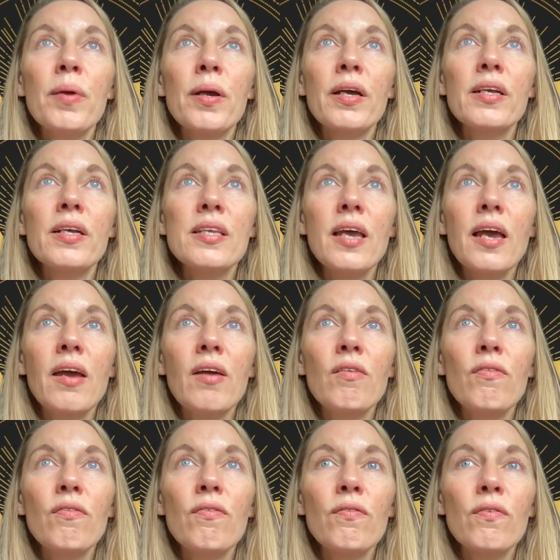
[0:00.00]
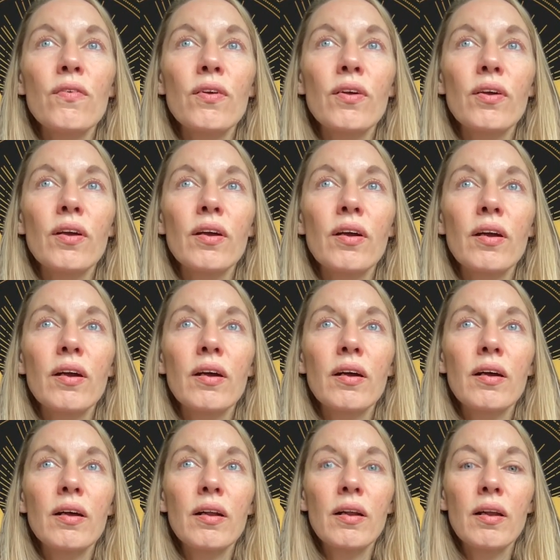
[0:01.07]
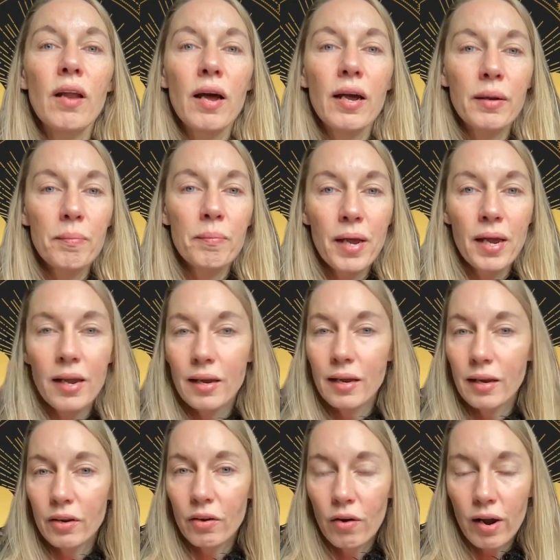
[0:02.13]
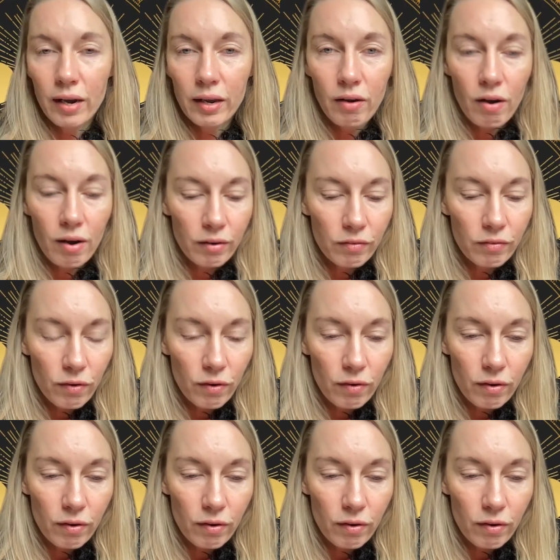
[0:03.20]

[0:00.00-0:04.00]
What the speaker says: Because if, like me, you're any kind of